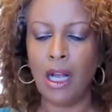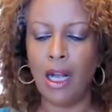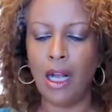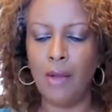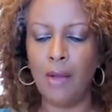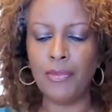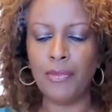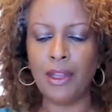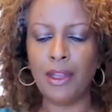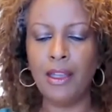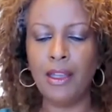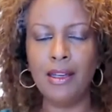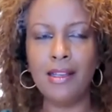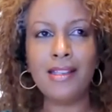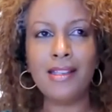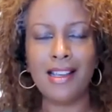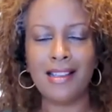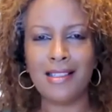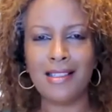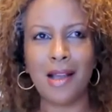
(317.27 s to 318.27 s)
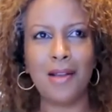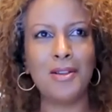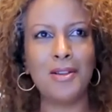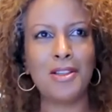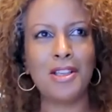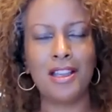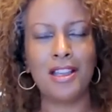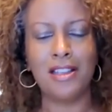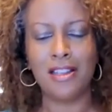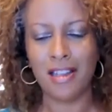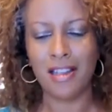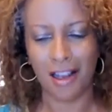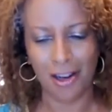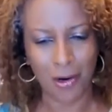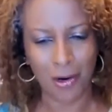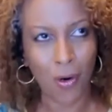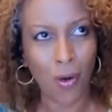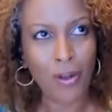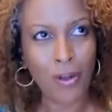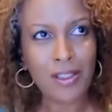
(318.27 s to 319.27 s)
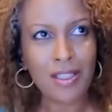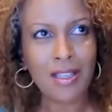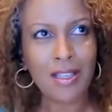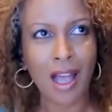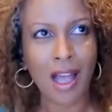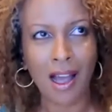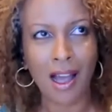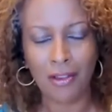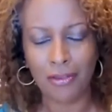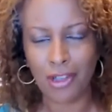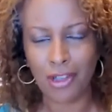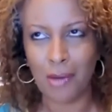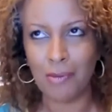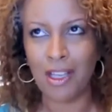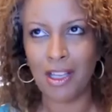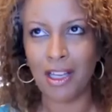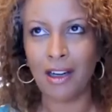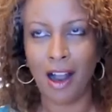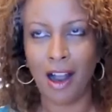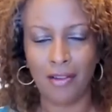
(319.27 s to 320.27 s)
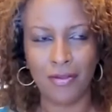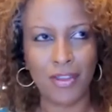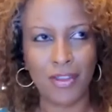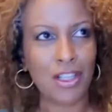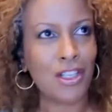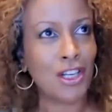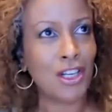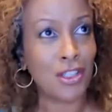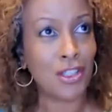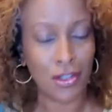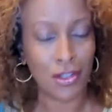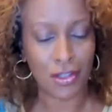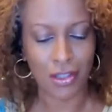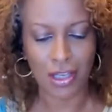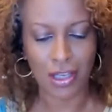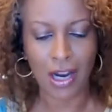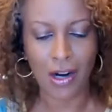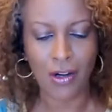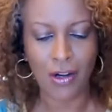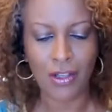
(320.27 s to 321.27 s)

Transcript: It is a quote from that conversation today.